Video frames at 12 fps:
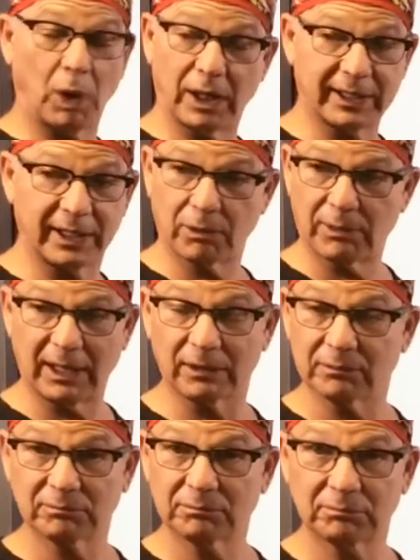this device is
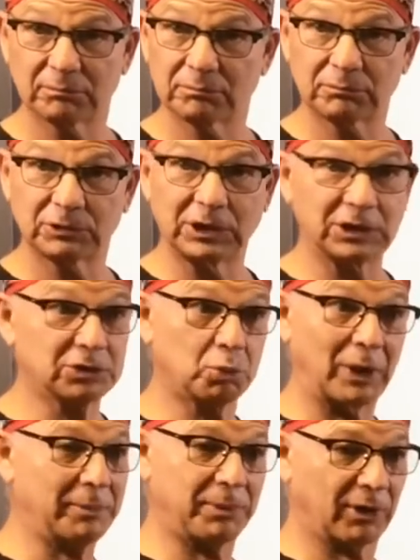longer than their
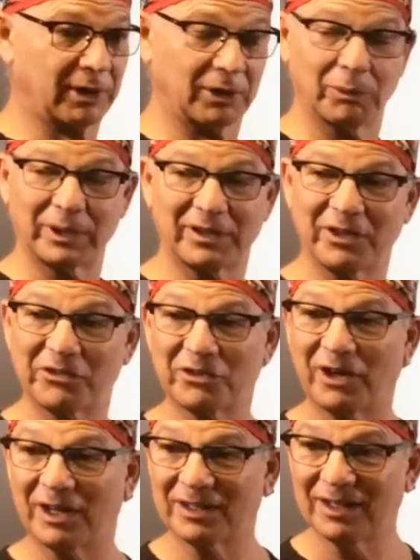femur, doesn't feel it.
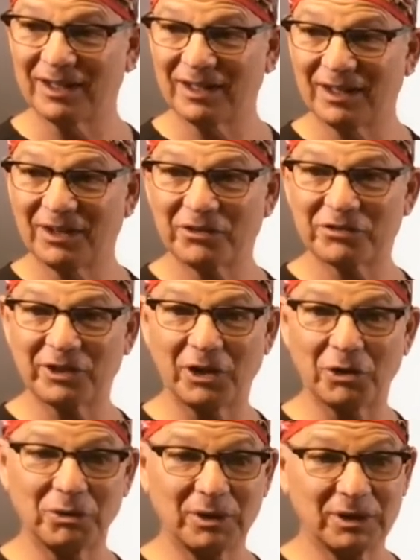Hip
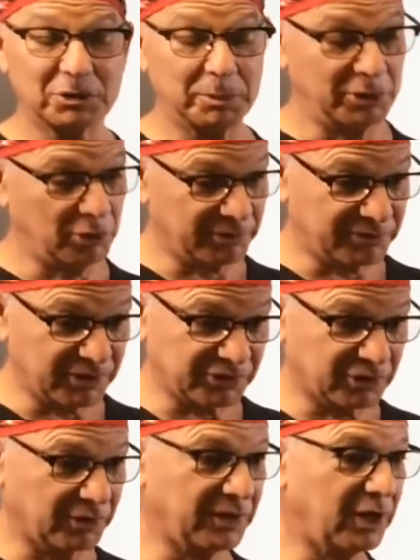moves, knee moves,
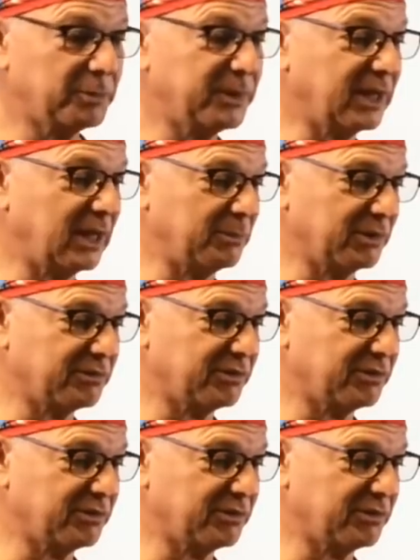and